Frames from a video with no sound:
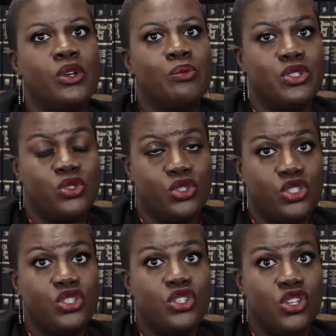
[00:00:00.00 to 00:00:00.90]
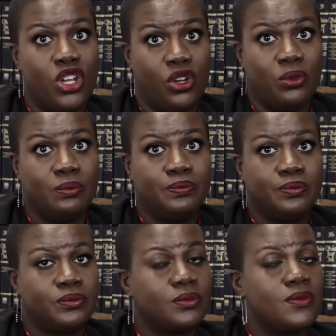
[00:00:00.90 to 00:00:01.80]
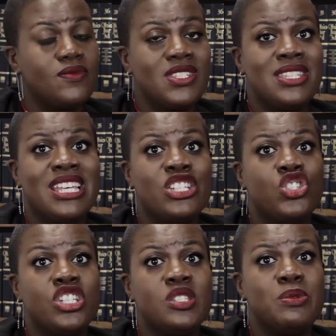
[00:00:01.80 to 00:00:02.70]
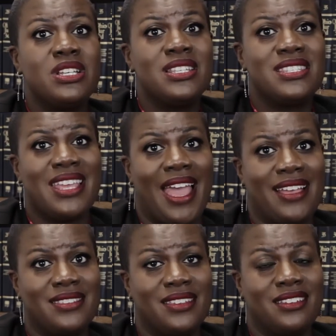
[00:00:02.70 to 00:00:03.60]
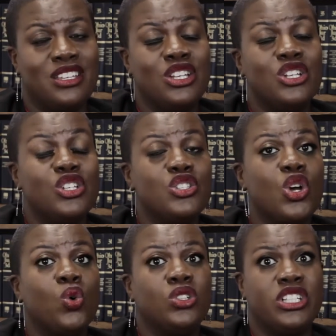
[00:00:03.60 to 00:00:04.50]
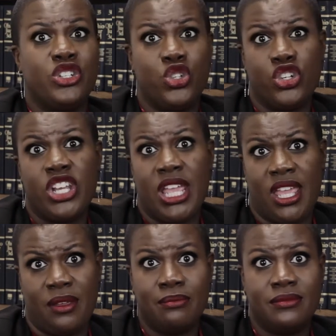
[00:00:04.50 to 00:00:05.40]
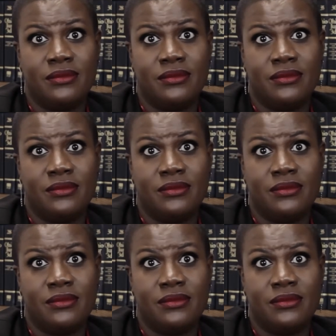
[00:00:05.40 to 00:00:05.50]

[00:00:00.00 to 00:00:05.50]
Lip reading: But you should know that just because the asset is only in your name,